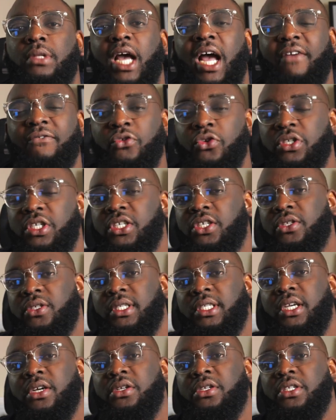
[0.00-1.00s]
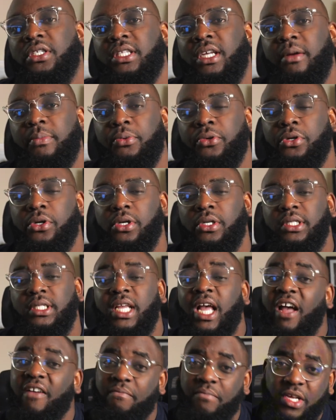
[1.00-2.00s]
I've used it to sell digital products.
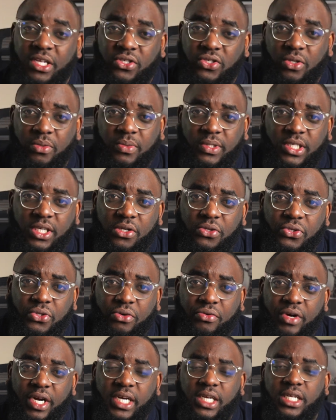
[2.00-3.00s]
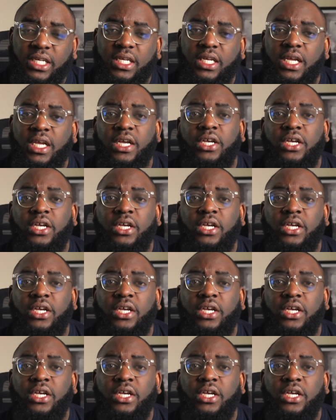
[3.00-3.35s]
I've made some sales already,